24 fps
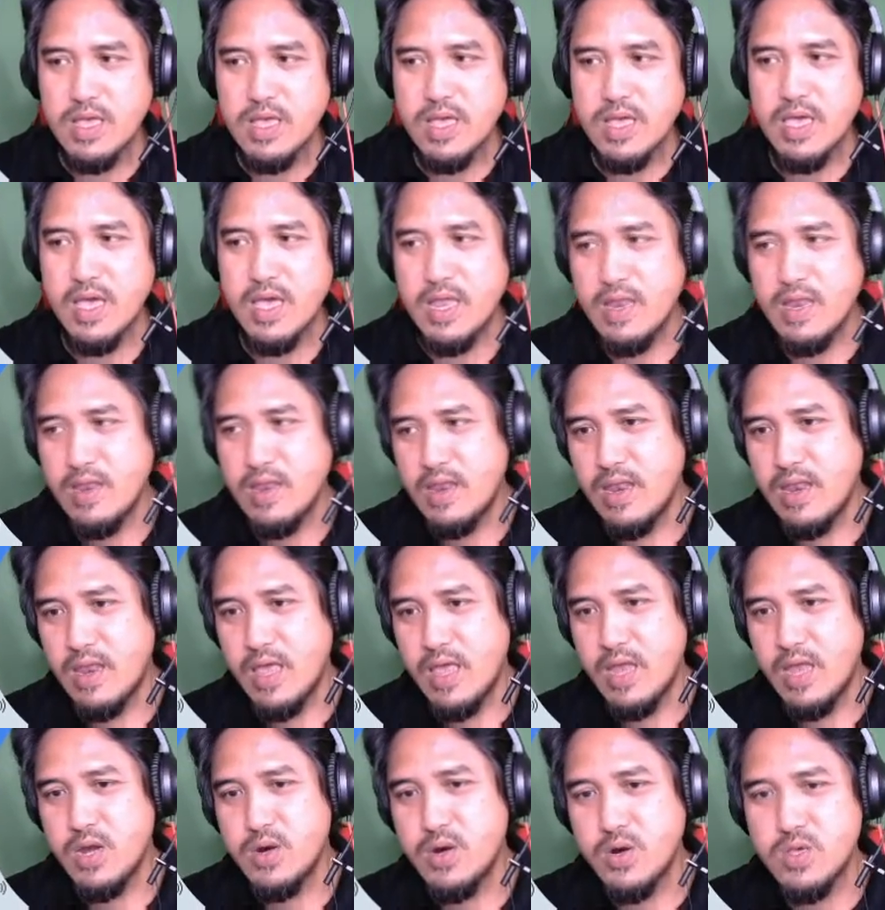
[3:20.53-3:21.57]
Can
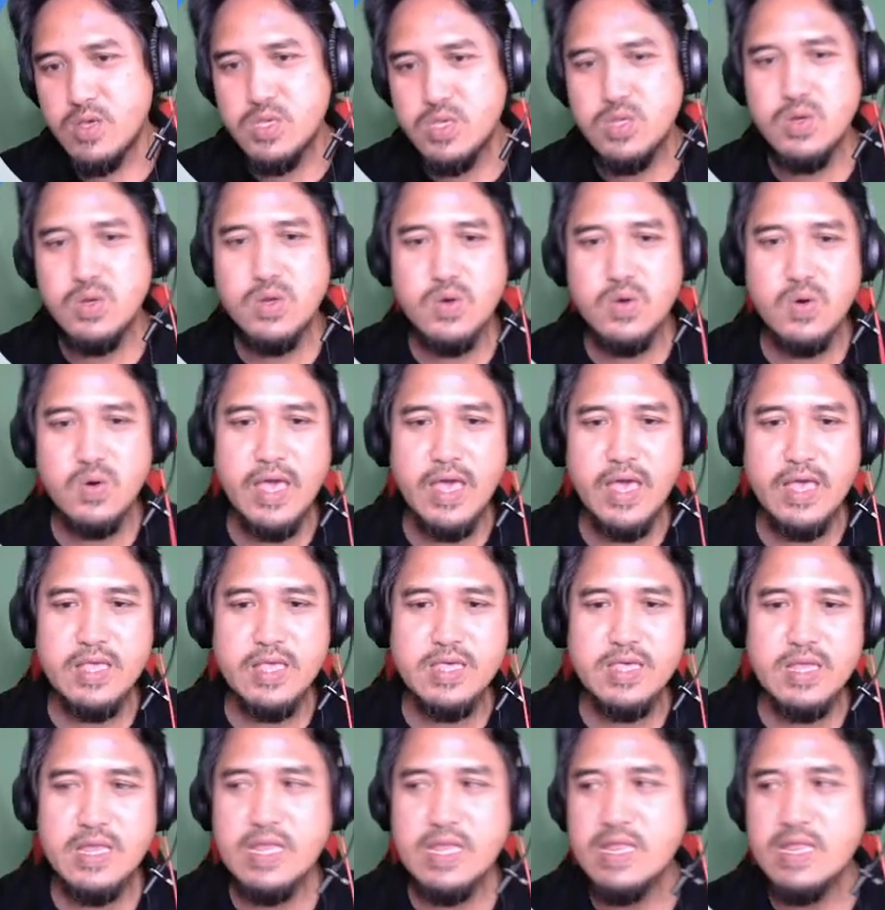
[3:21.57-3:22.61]
Android Studio
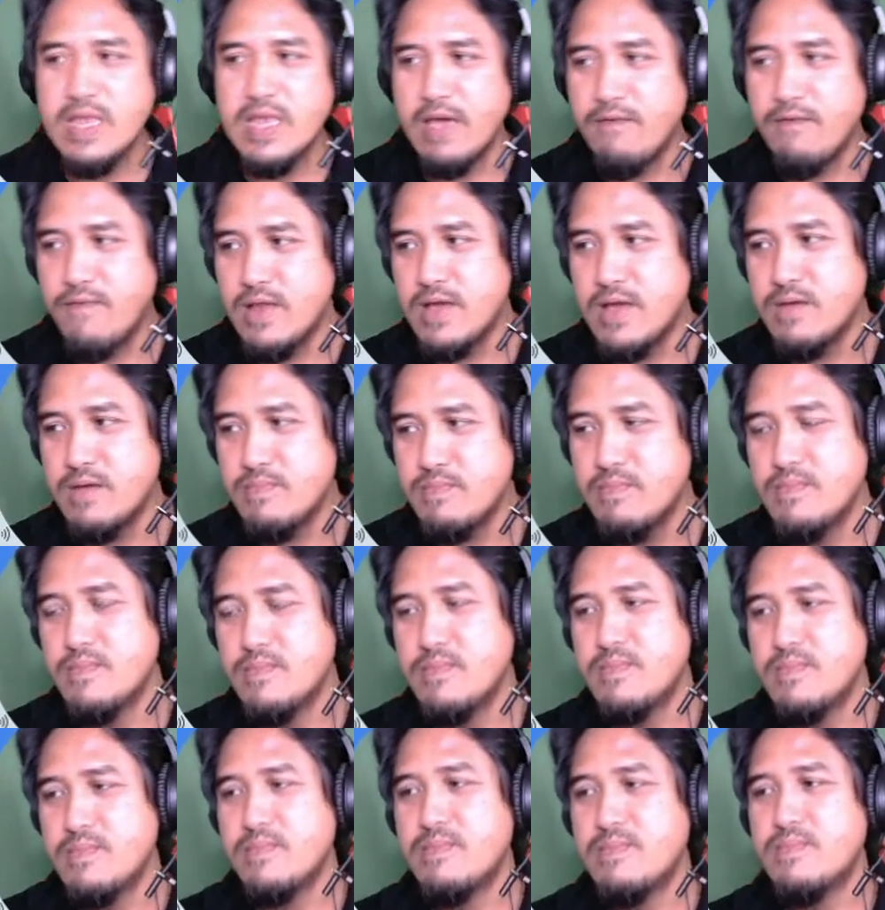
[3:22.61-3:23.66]
actually develop,
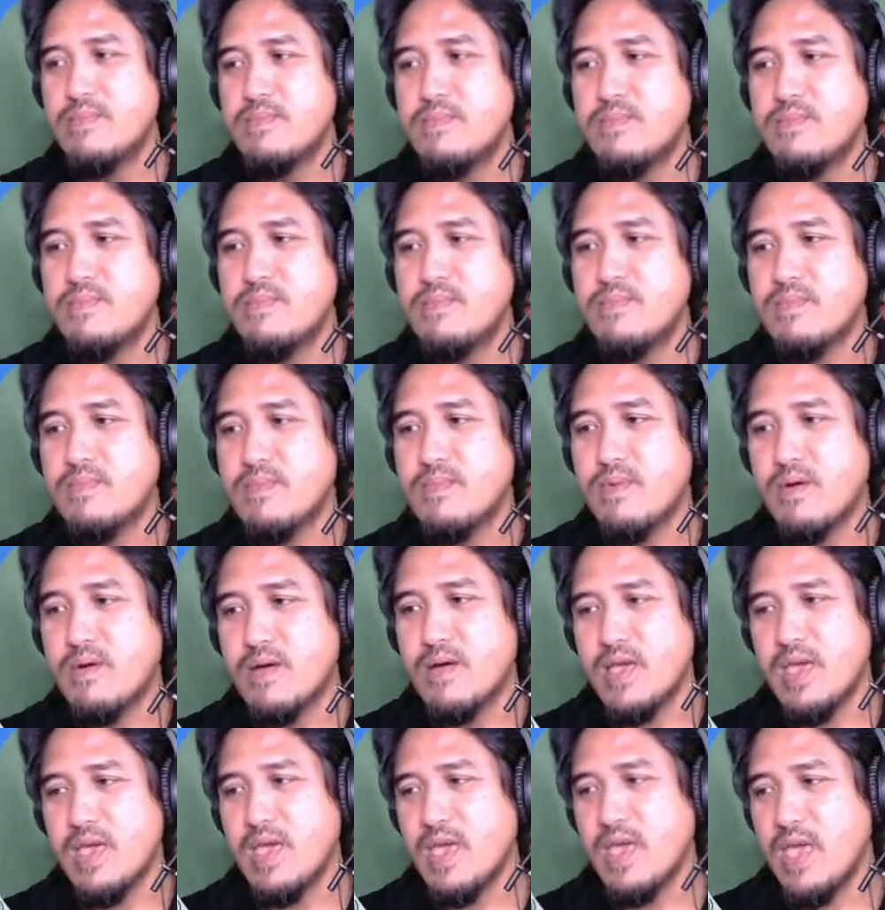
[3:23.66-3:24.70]

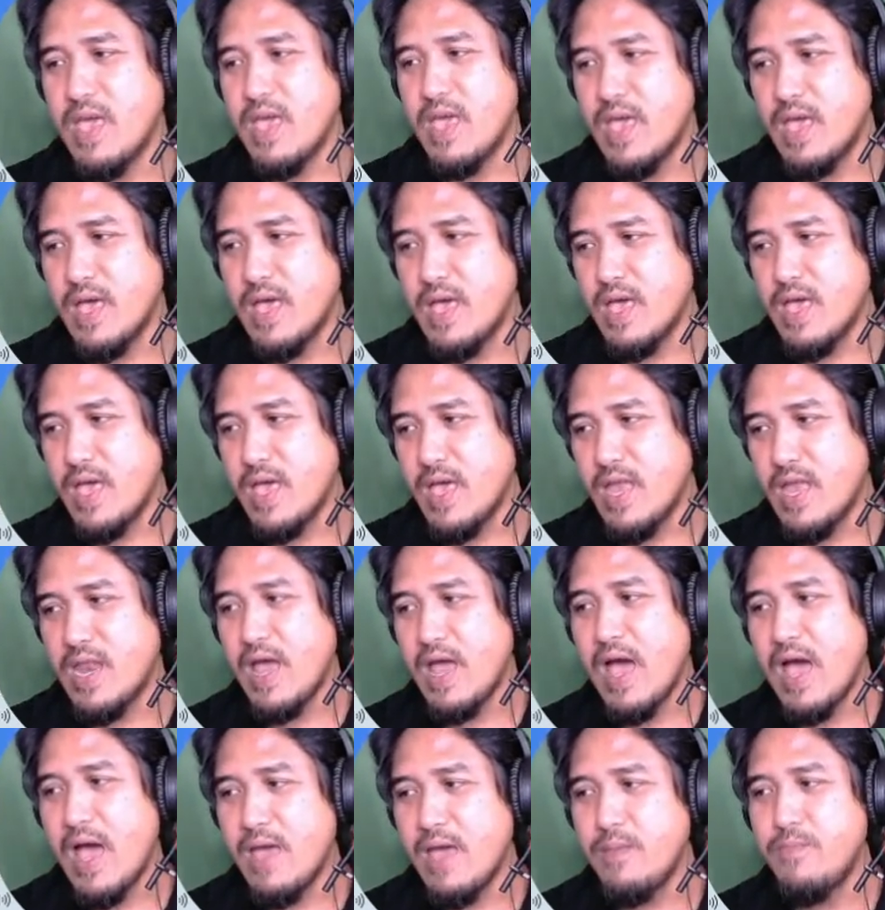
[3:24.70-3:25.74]
okay, an
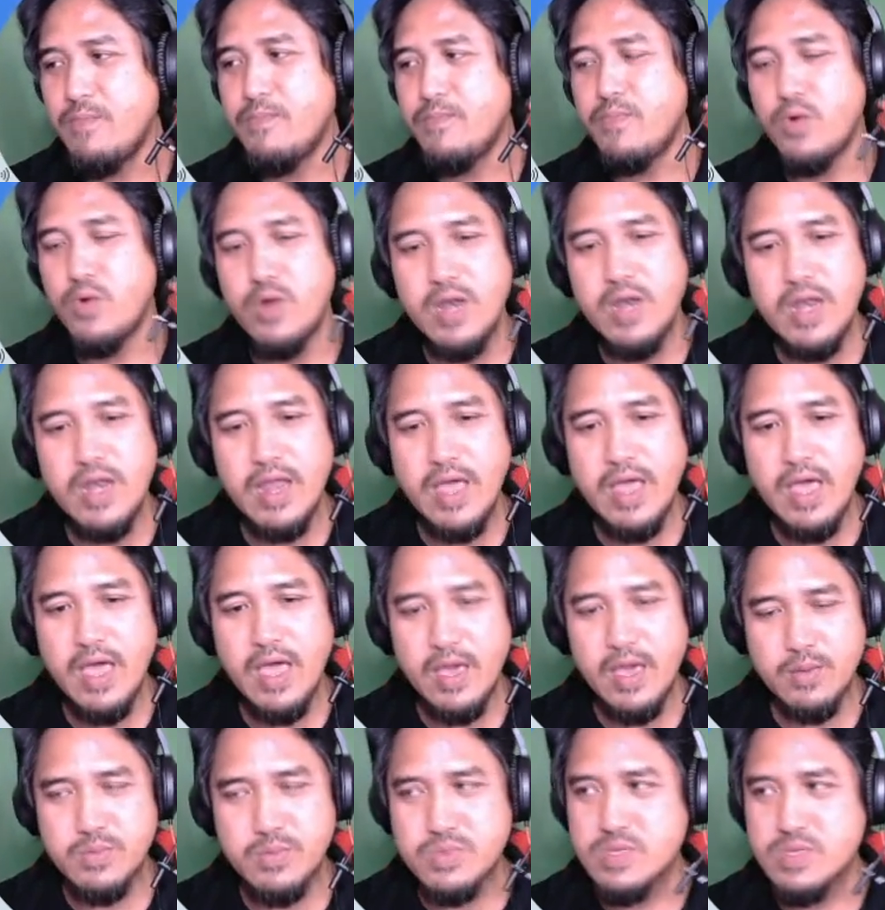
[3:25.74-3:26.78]
iPhone
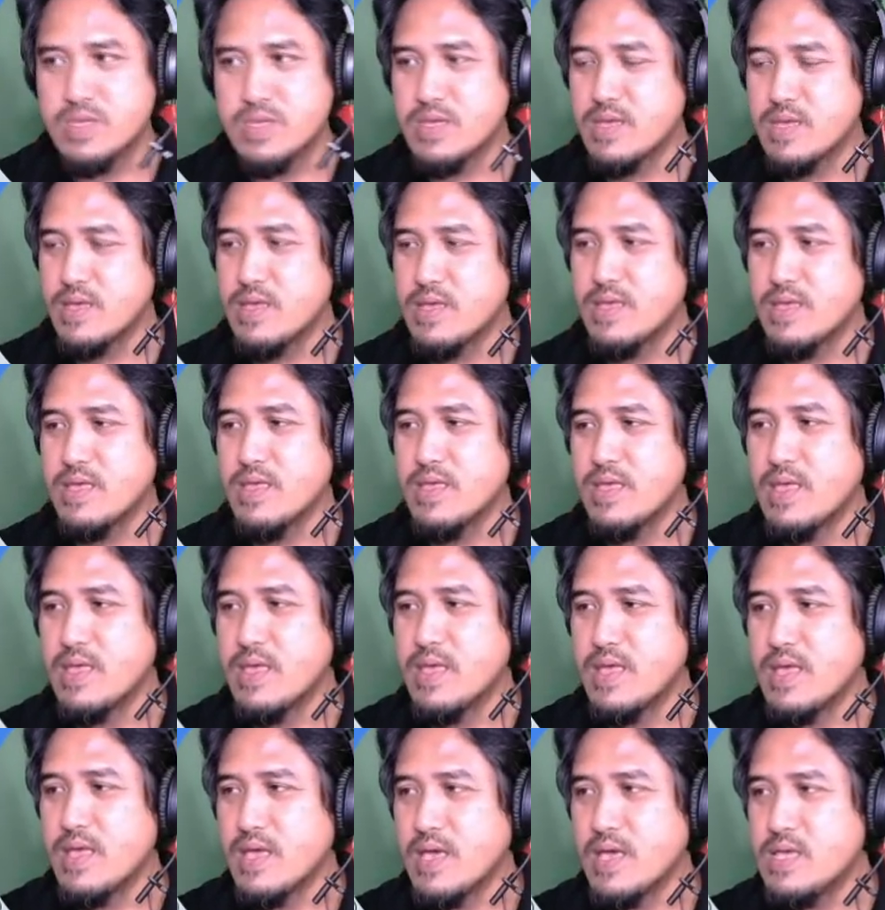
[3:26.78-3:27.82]
apps?
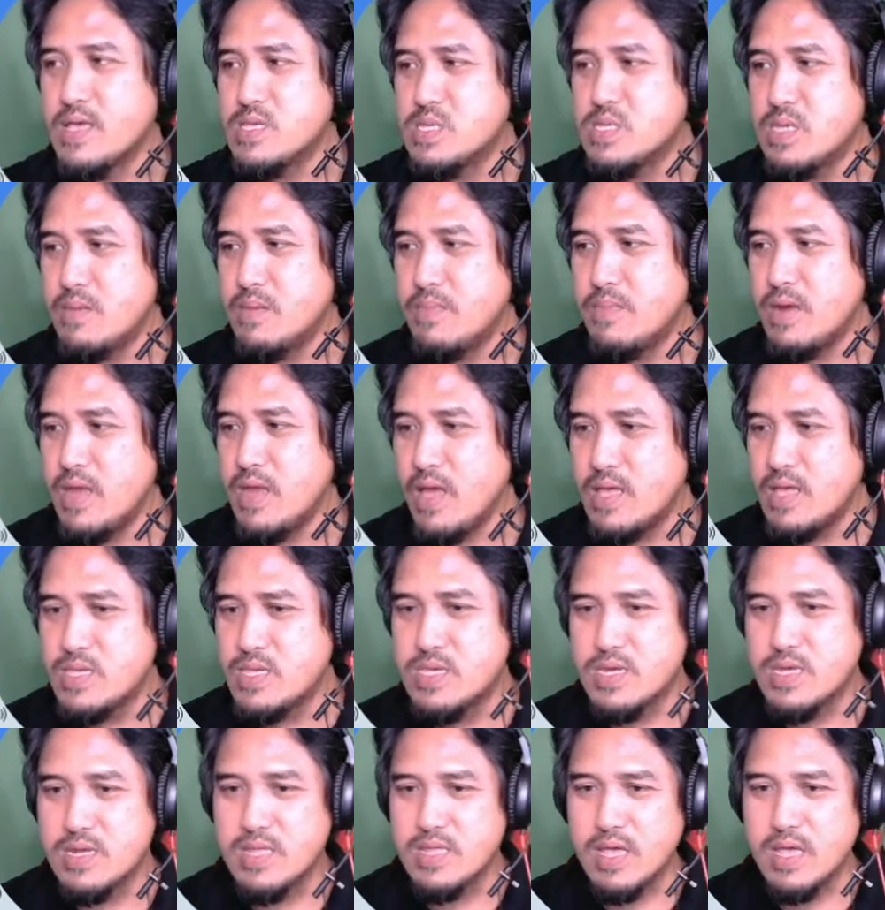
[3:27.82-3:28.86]
Can somebody
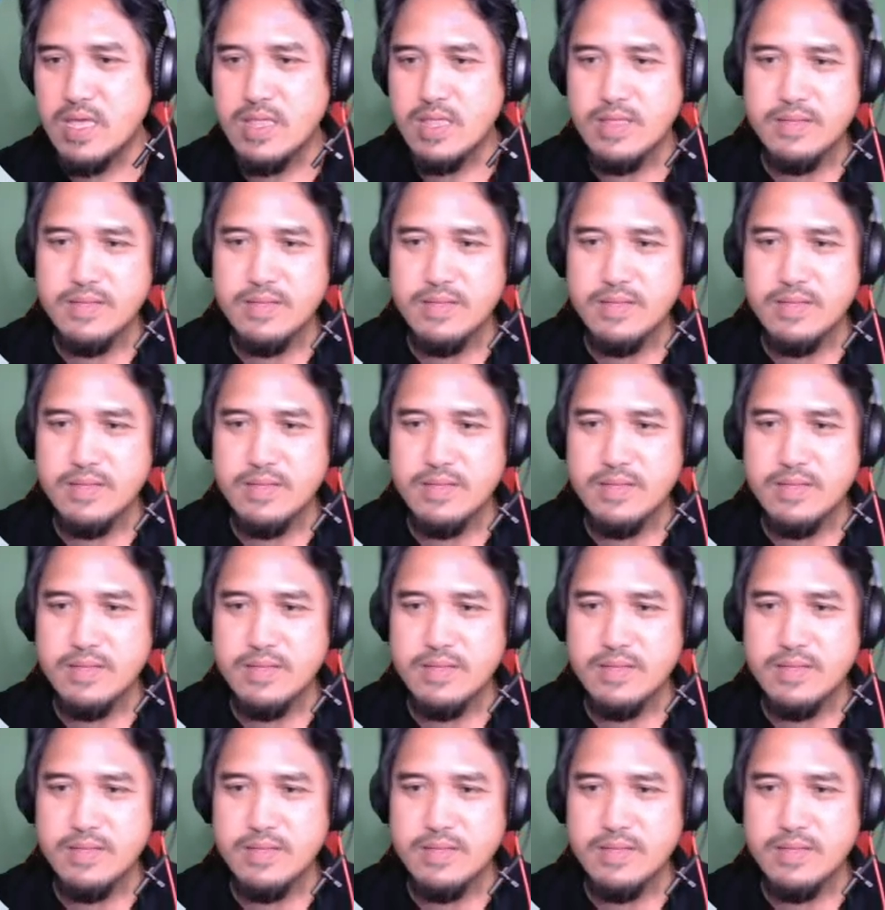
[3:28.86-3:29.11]
answer that?